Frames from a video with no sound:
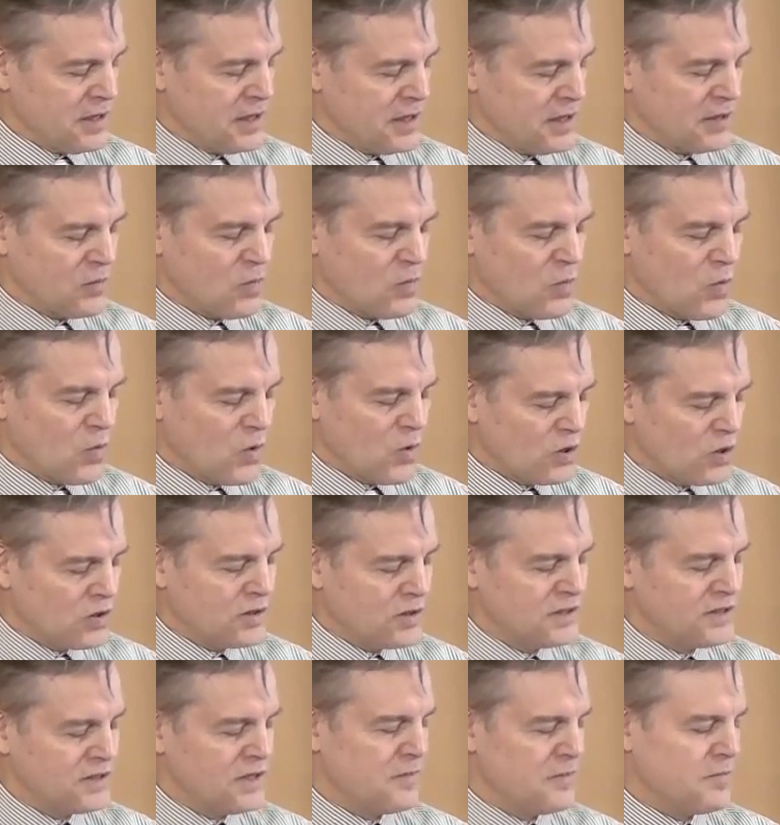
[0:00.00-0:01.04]
that the
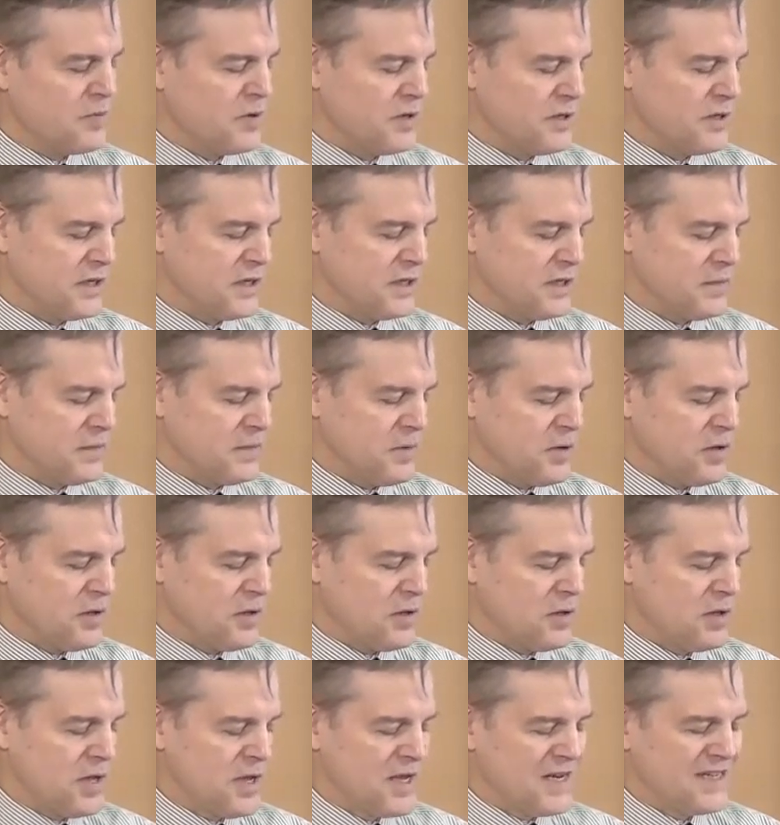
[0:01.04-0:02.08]
world is
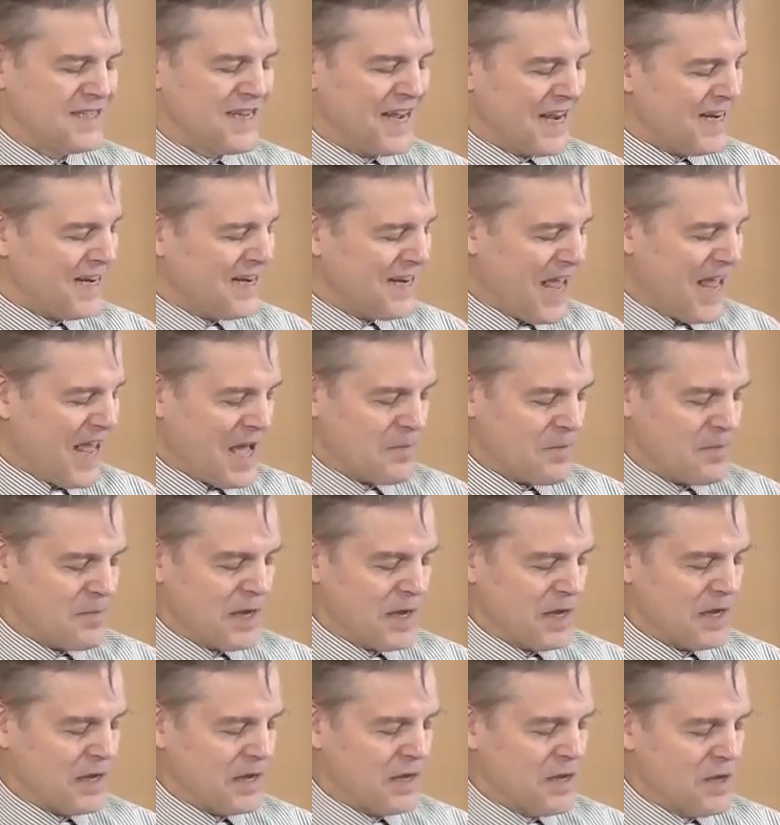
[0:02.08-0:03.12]
unpredictable,
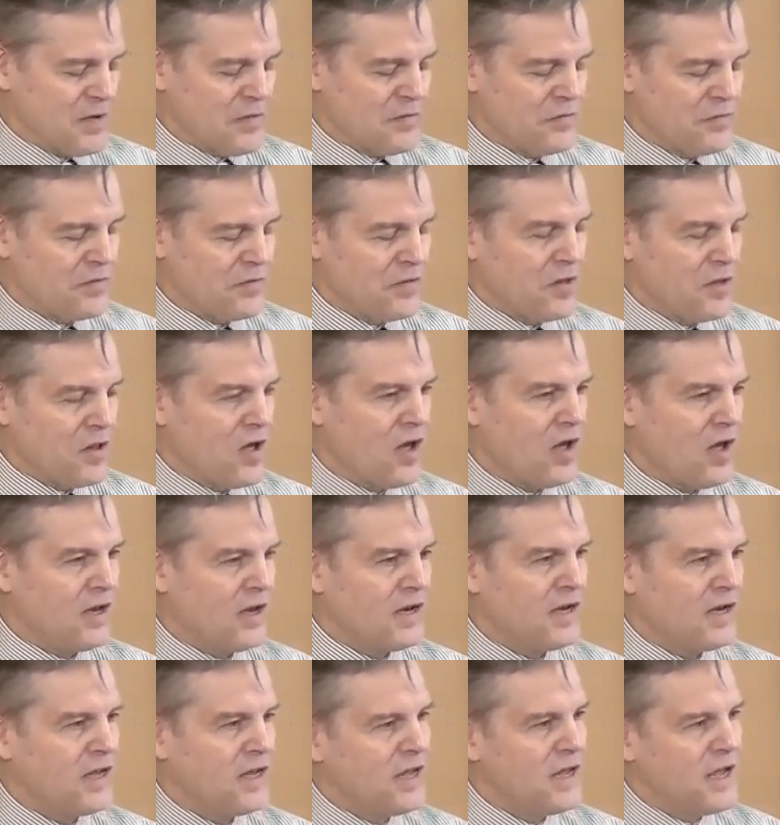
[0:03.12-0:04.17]
dynamic,
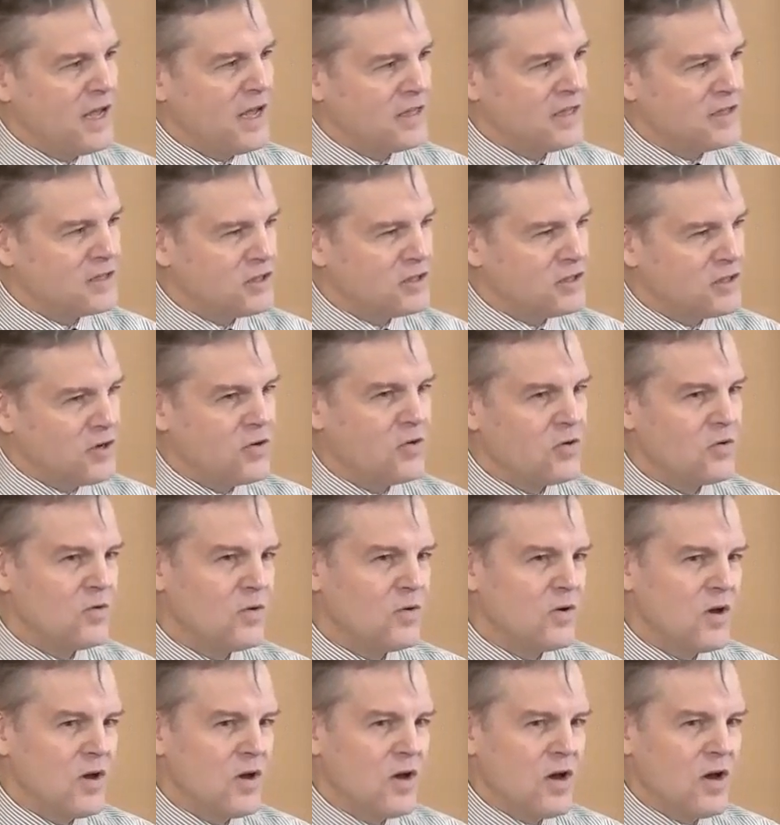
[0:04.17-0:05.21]
flawed, and
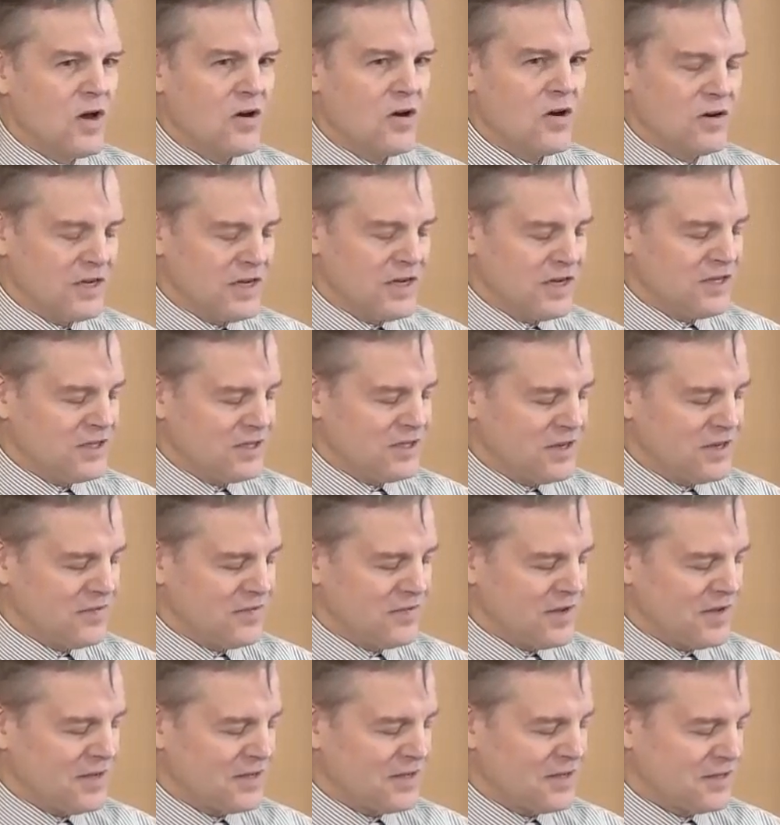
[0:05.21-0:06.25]
so are each of
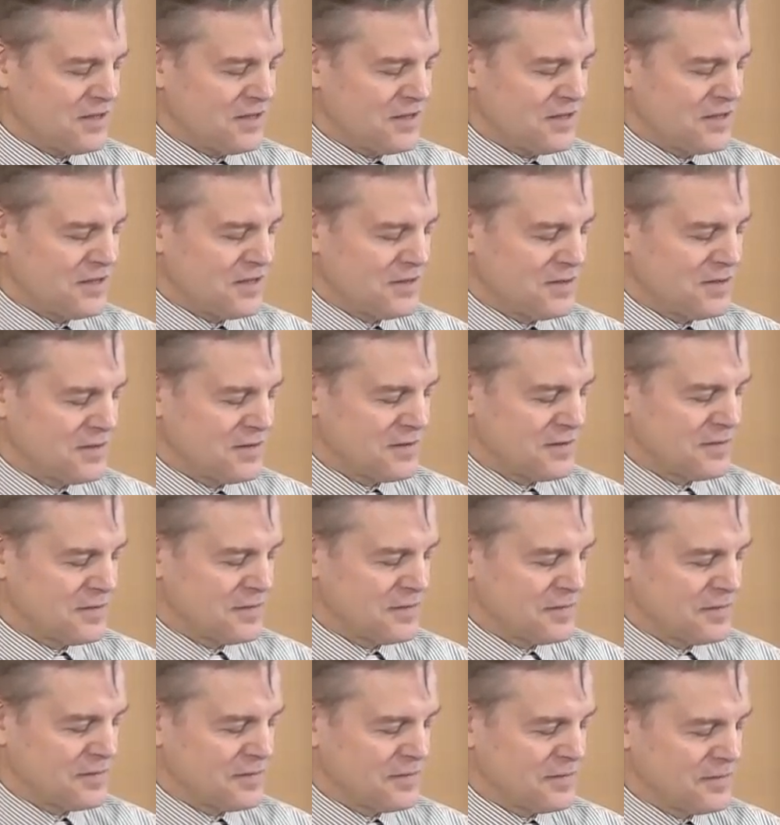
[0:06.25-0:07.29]
us.
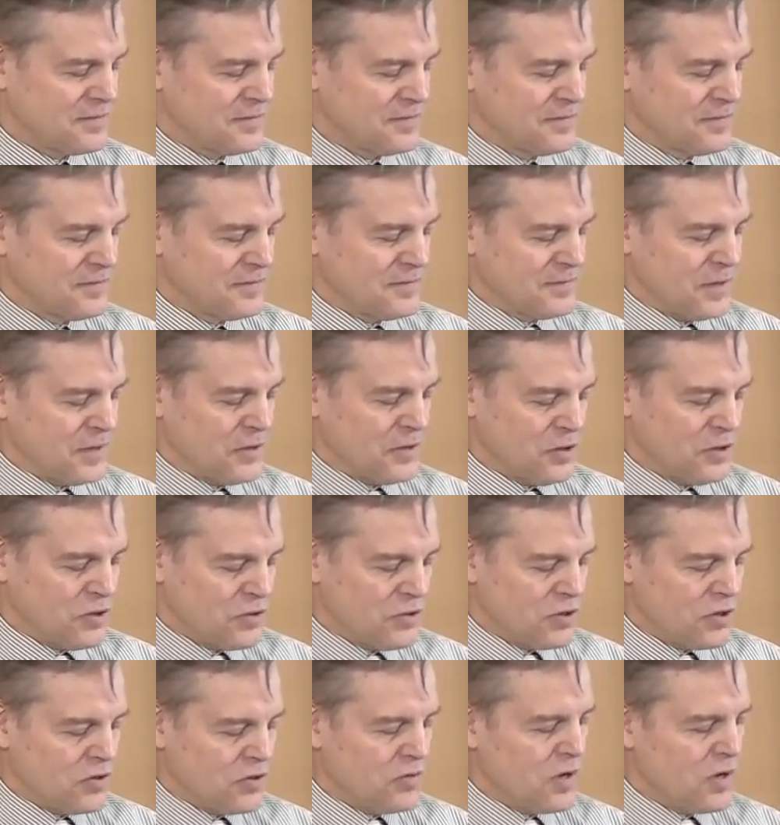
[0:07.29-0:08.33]
Our
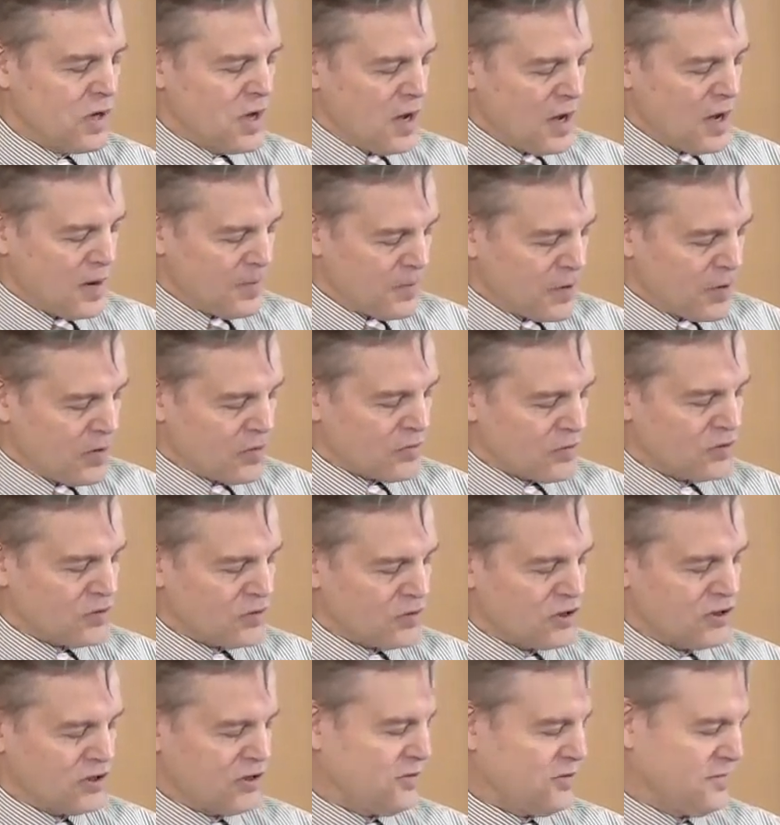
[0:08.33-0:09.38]
UU
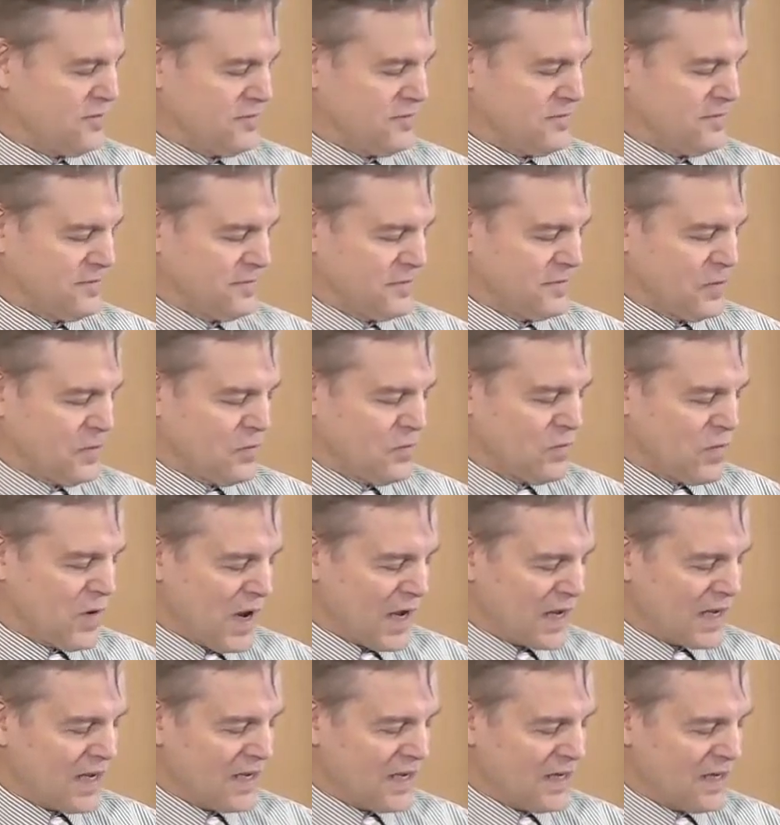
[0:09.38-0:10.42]
approach
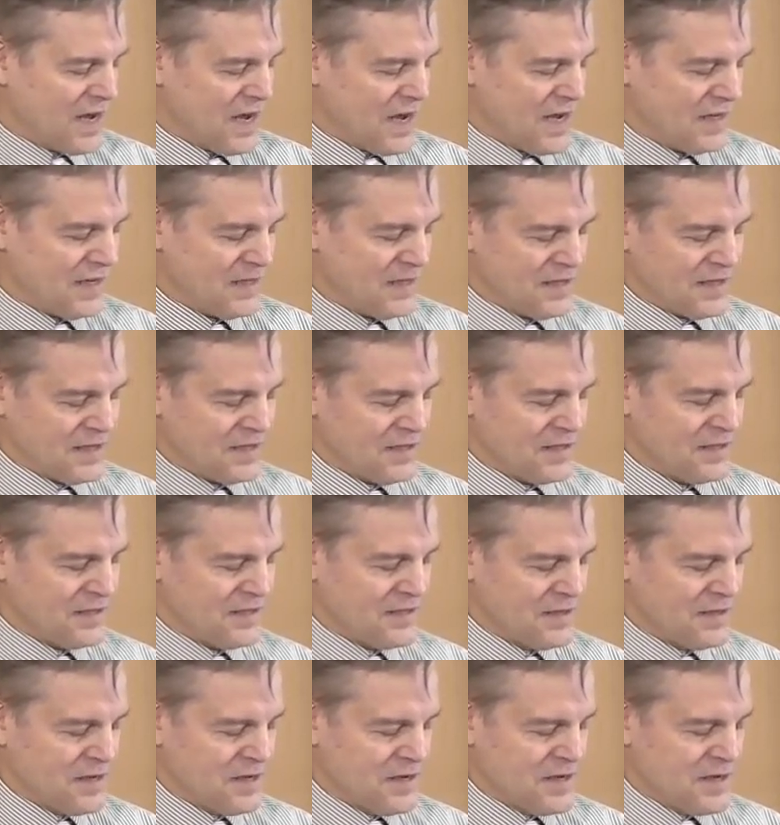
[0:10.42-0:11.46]
recognizes